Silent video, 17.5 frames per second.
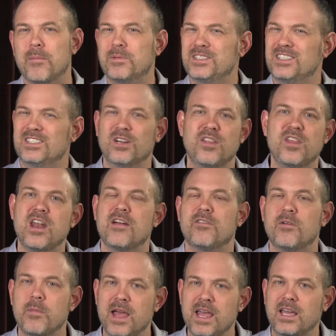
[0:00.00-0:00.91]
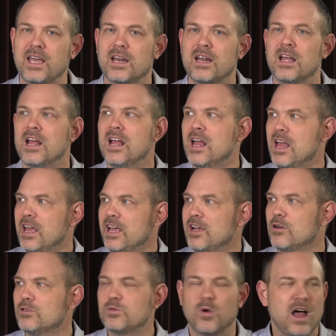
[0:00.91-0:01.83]
But they never make it.
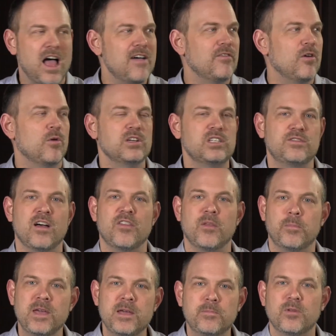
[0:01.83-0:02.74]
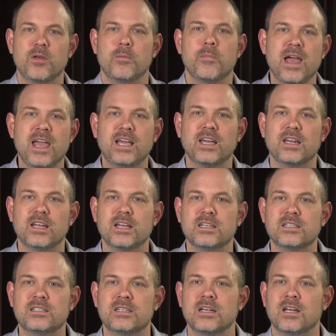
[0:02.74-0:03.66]
He goes, what I've always found, the people that make it
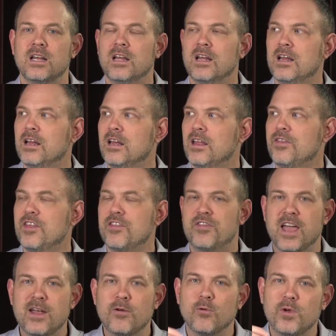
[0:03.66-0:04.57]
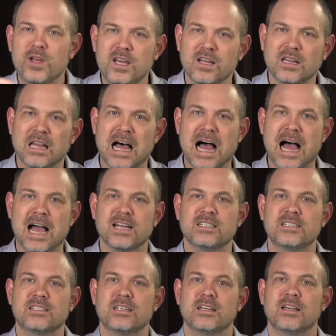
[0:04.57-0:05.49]
is that they
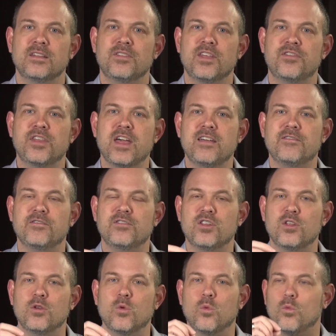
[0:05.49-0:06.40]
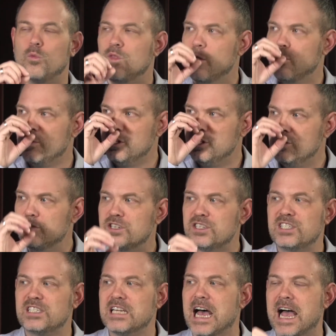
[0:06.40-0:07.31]
realize that when you
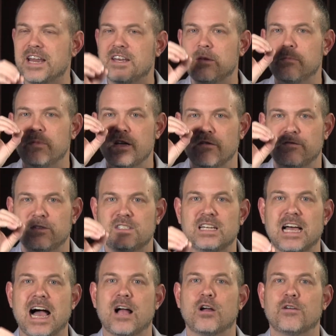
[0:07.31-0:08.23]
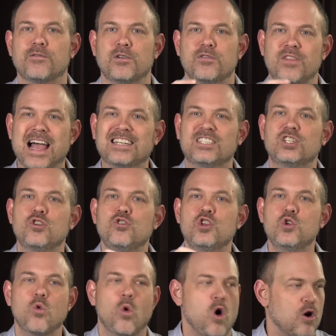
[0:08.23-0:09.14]
decide to be a photographer, that's who
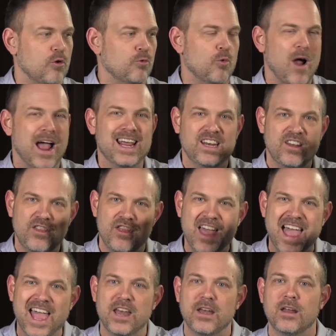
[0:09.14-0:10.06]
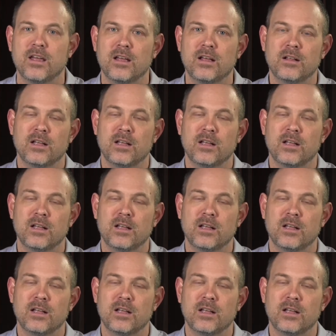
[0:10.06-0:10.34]
you are right then.